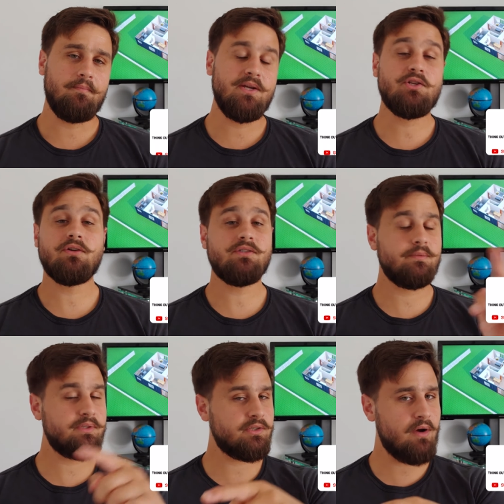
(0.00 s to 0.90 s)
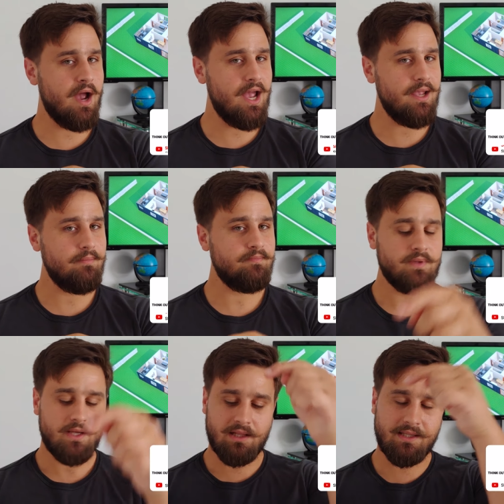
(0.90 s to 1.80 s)
be sure to subscribe,
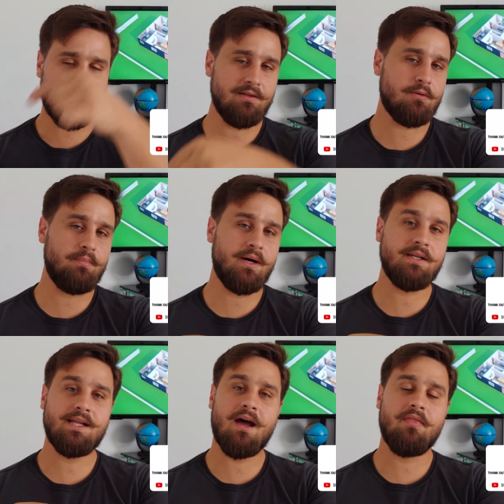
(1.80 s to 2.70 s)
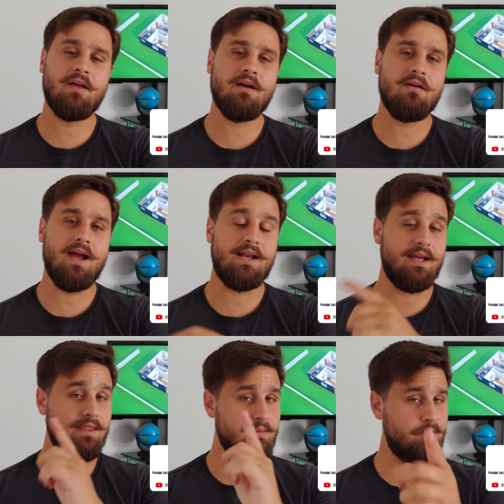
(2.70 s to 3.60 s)
click the little button down there, and
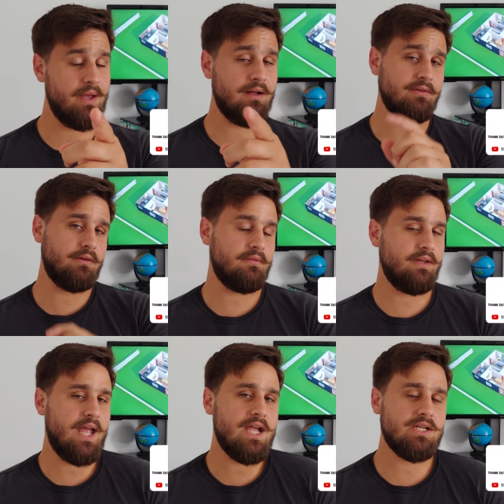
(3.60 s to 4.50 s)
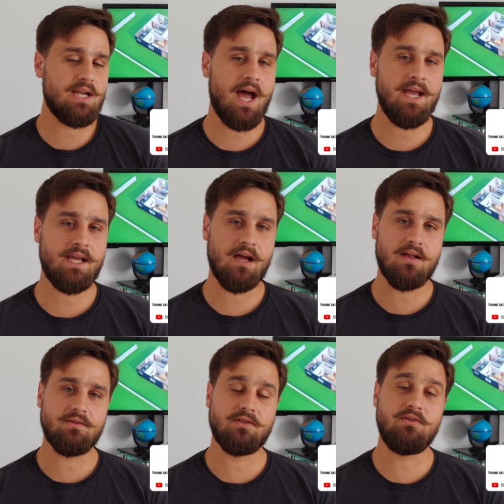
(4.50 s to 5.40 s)
hit the bell notification
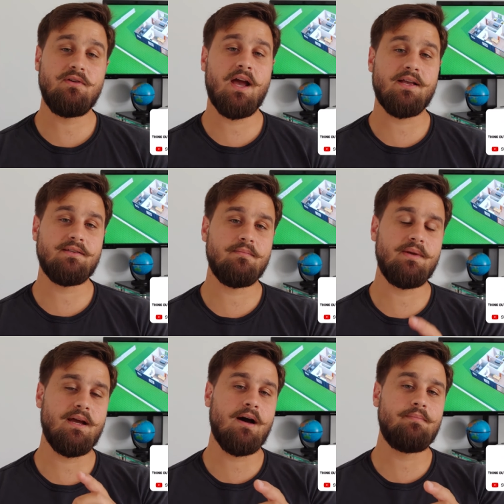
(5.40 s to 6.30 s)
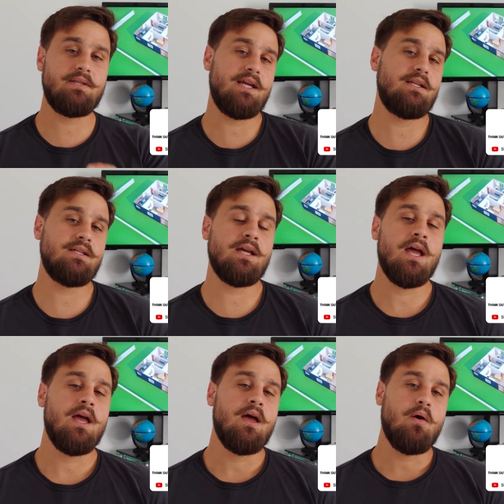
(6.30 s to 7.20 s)
icon so you guys can be updated
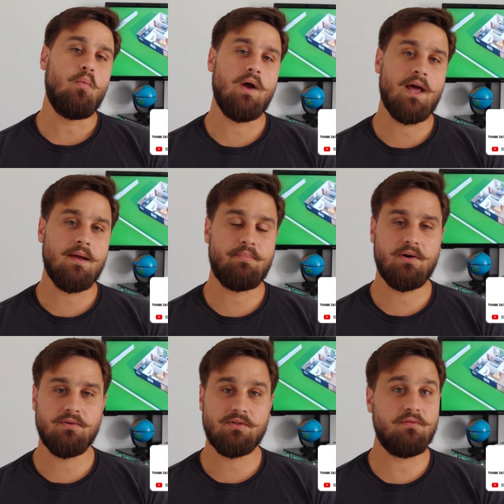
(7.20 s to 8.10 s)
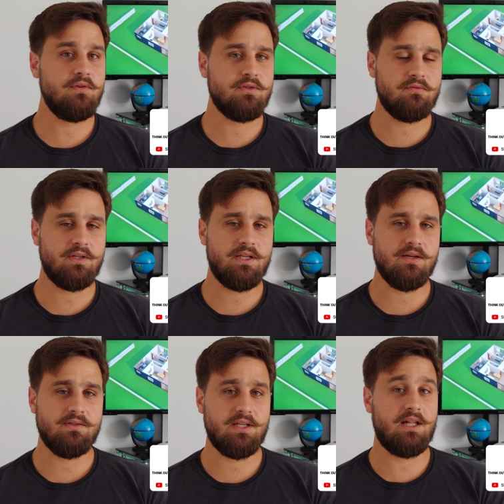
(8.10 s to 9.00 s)
when I post future
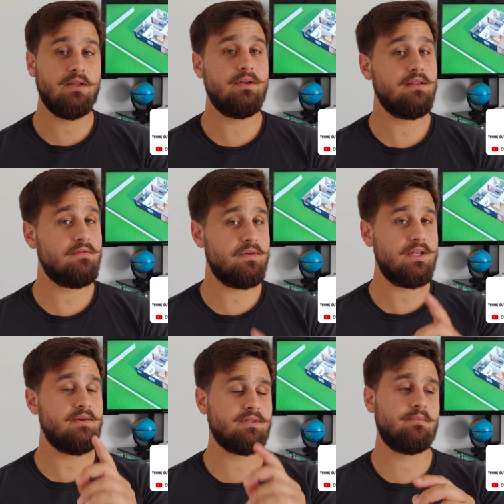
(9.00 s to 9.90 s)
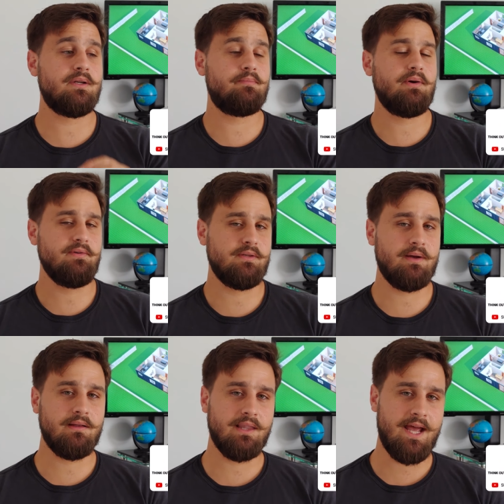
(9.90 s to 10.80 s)
videos, including the videos I'm going to post
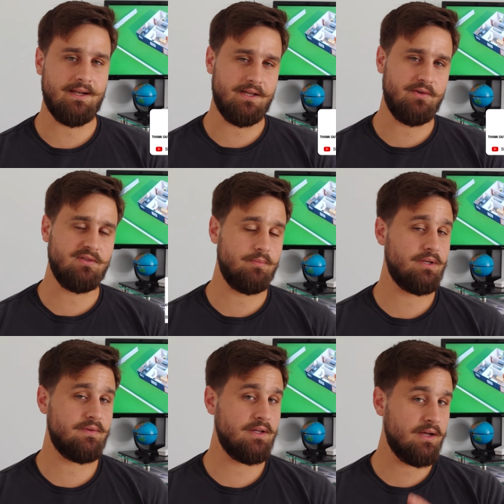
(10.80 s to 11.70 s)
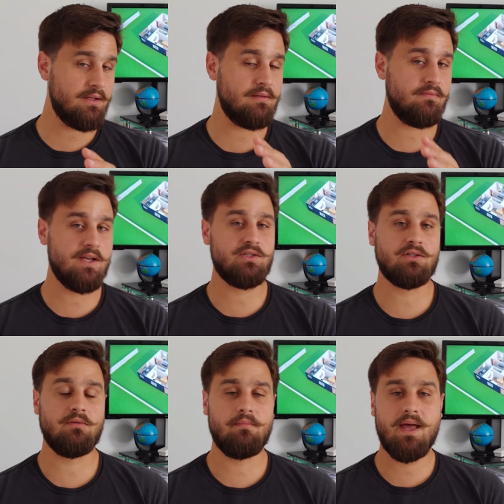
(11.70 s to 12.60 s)
about land. I used a bit of an
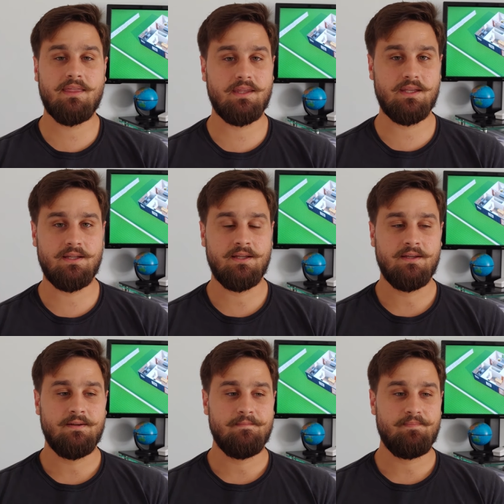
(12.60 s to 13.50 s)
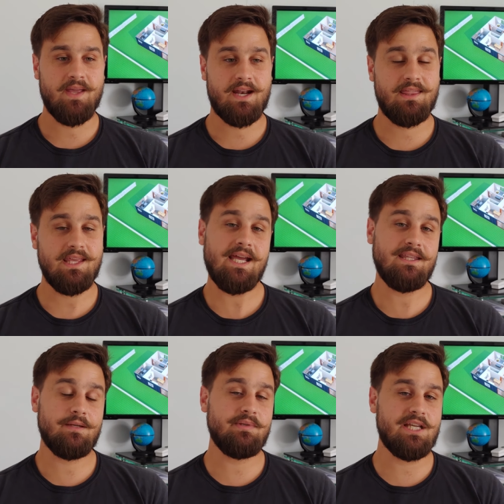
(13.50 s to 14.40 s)
unconventional method that I think
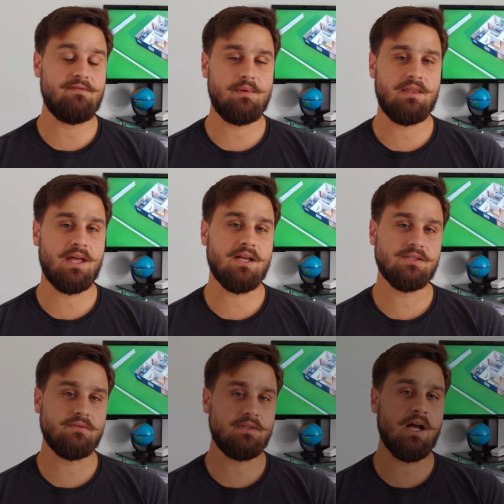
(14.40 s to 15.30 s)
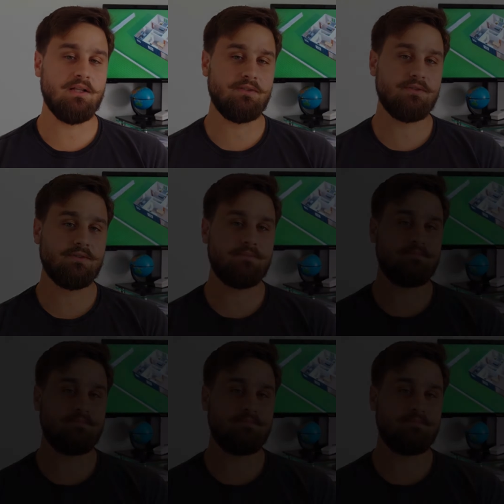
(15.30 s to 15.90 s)
ended up saving me thousands of dollars.